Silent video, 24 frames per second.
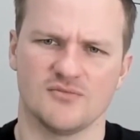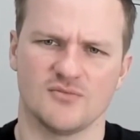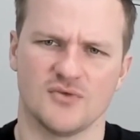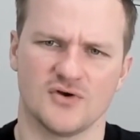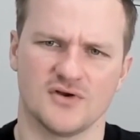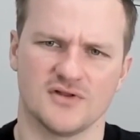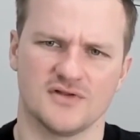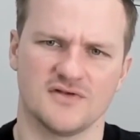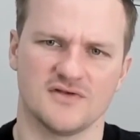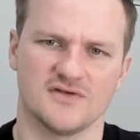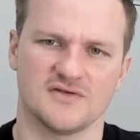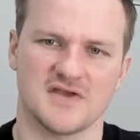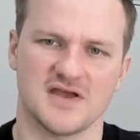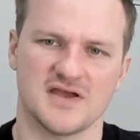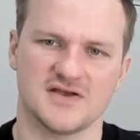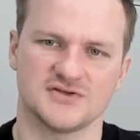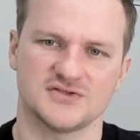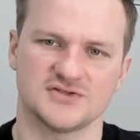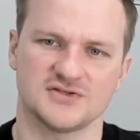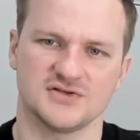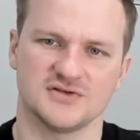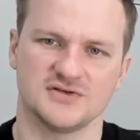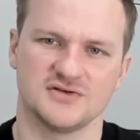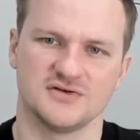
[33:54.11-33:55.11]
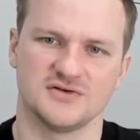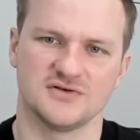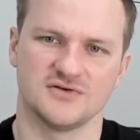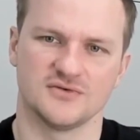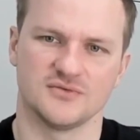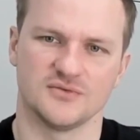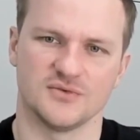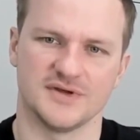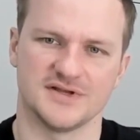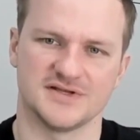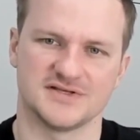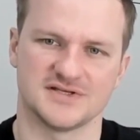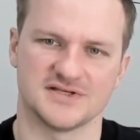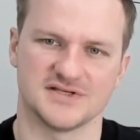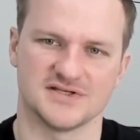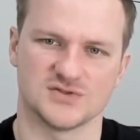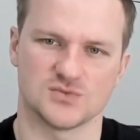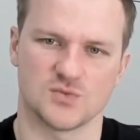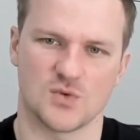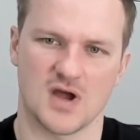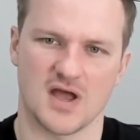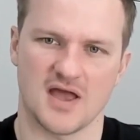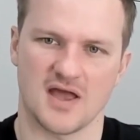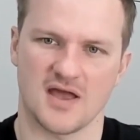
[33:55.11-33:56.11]
monetization, which
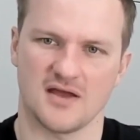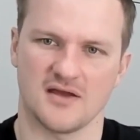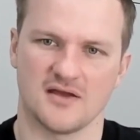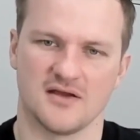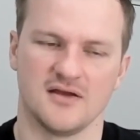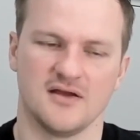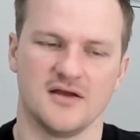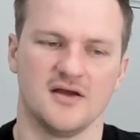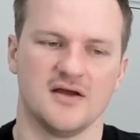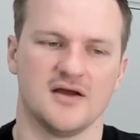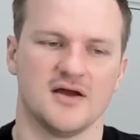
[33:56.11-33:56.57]
is where